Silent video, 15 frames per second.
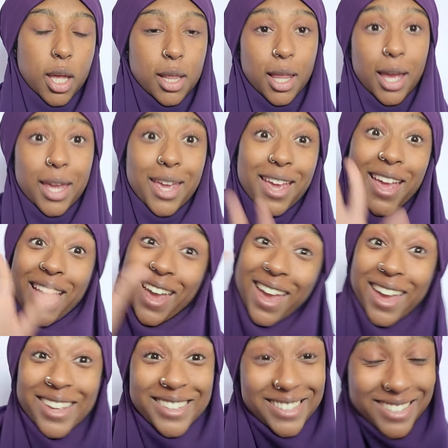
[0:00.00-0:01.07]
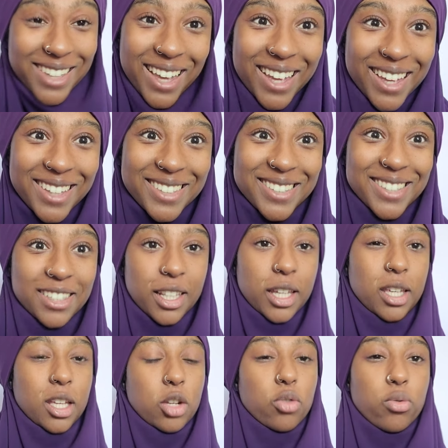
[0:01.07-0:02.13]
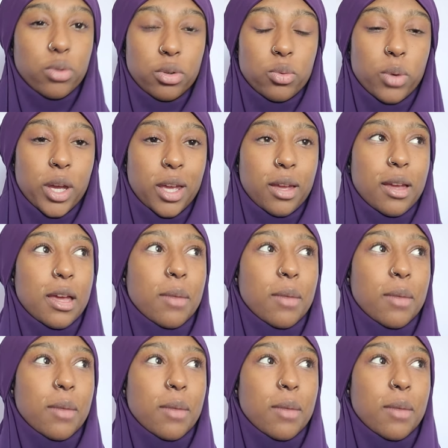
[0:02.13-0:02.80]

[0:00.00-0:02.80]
Like, hey, sis, like, in a rude way.